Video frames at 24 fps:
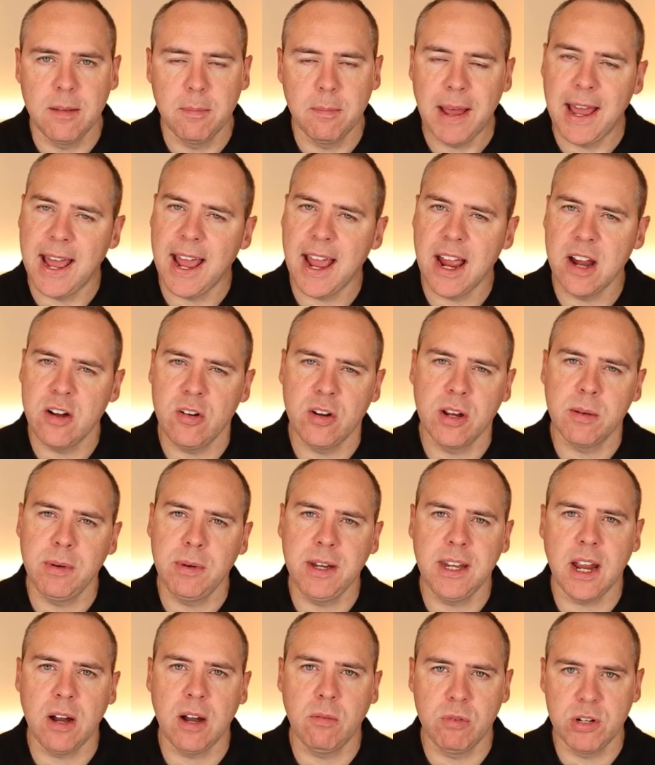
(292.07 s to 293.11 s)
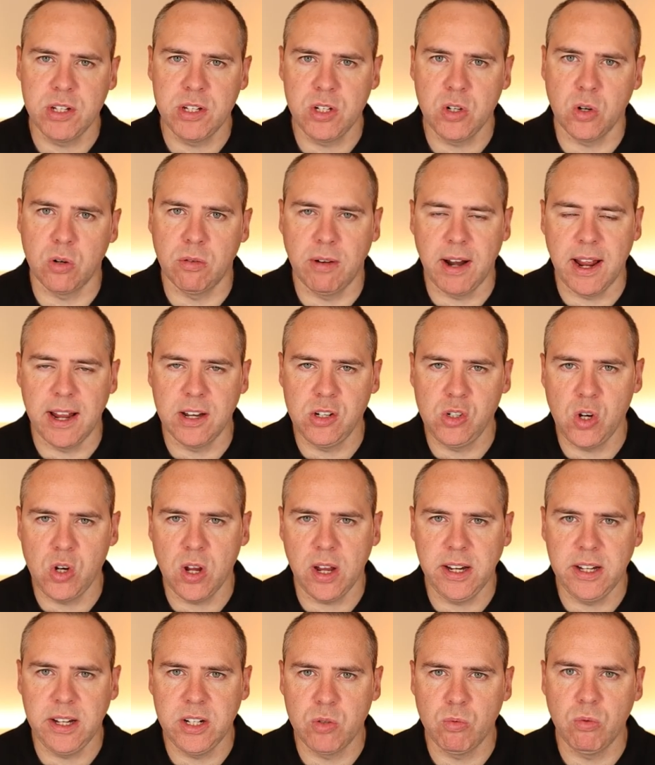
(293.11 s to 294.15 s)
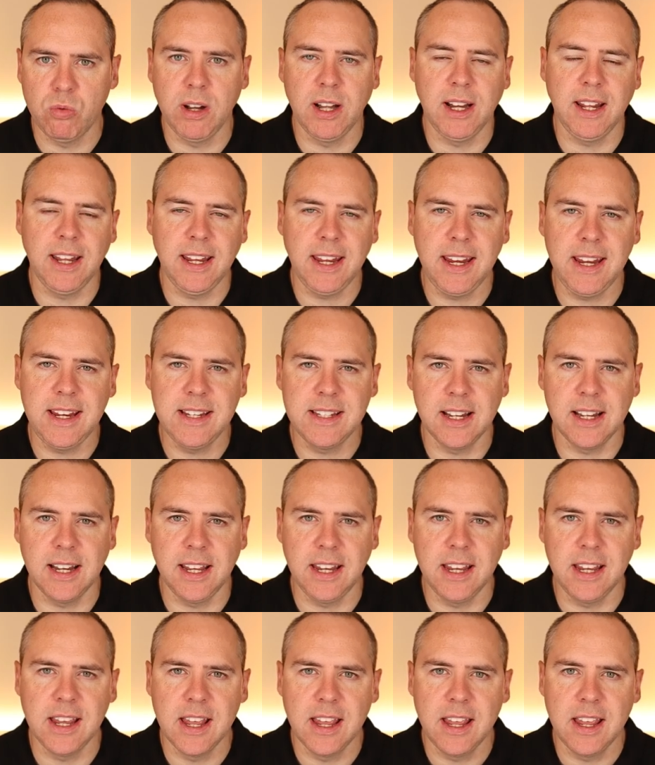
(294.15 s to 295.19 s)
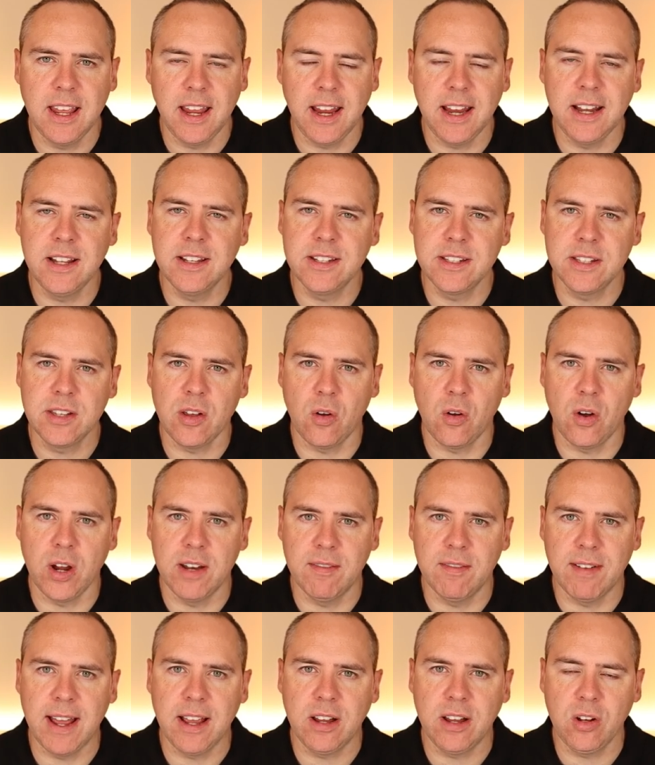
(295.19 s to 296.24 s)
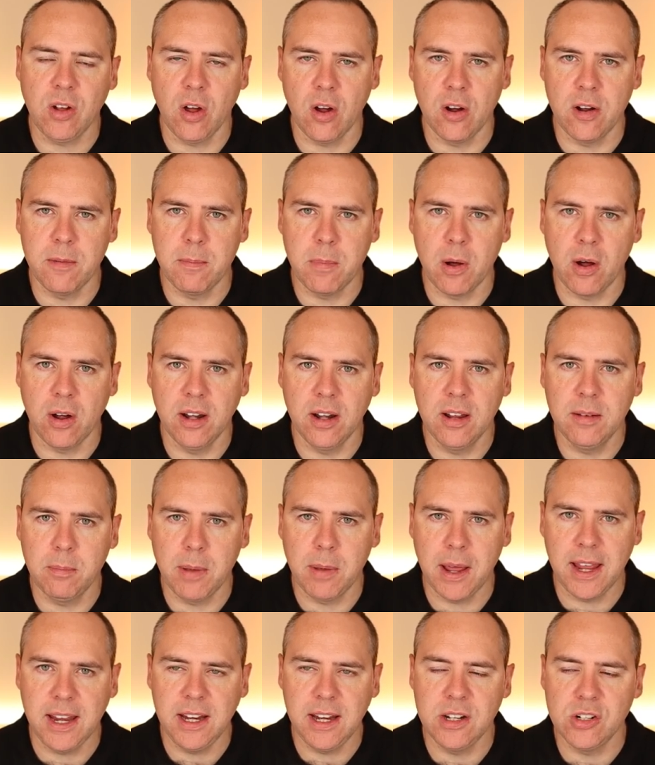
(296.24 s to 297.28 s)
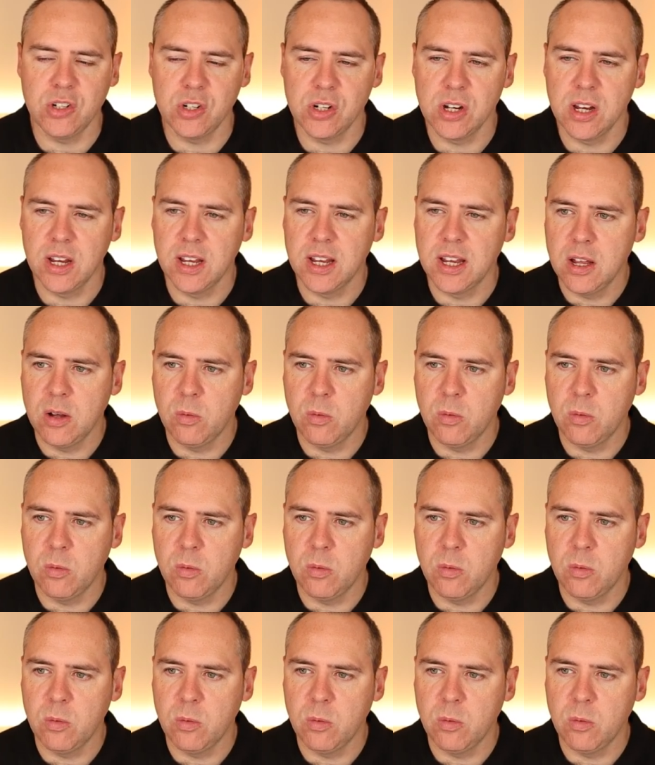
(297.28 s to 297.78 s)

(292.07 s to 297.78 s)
But how can we now restore our change really easily inside of our Copilot page?